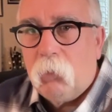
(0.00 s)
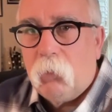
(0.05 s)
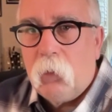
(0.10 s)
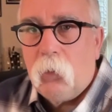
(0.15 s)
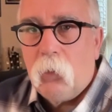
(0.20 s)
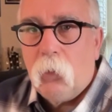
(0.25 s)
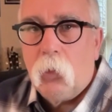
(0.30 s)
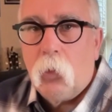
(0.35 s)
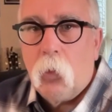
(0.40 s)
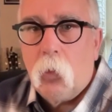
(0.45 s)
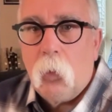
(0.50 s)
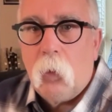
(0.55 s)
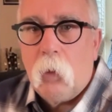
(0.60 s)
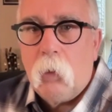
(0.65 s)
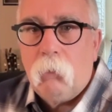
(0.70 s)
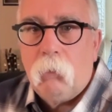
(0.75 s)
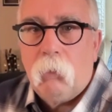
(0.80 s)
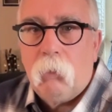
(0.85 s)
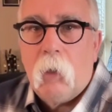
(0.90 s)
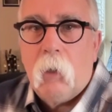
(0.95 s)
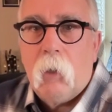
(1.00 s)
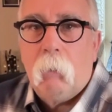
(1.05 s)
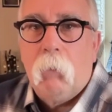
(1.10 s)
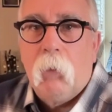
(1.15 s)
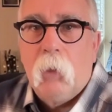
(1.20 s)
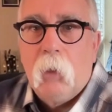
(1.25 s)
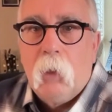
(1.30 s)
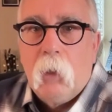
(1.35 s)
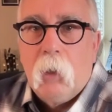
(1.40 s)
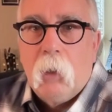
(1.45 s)
you know, going
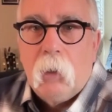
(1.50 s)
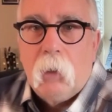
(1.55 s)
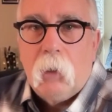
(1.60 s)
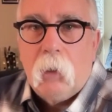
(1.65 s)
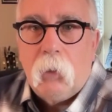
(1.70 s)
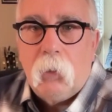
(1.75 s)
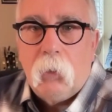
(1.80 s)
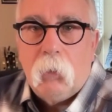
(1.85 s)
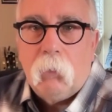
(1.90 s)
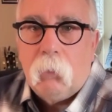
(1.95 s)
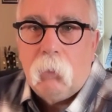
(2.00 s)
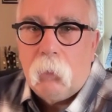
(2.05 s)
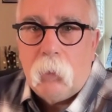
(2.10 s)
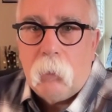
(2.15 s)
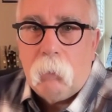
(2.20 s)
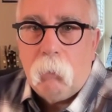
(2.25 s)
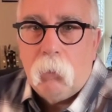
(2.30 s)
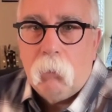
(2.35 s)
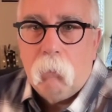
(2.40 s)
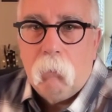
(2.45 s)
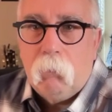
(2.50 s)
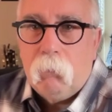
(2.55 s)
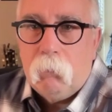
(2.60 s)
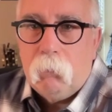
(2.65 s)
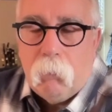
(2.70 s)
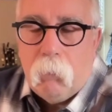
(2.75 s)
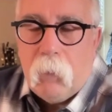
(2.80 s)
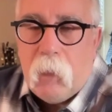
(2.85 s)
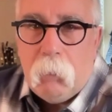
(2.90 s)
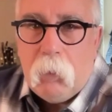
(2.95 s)
from, you know, the
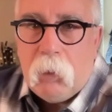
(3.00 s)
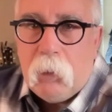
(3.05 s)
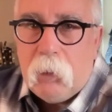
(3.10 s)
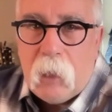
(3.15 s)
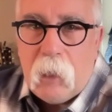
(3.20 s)
maybe mm-hmm.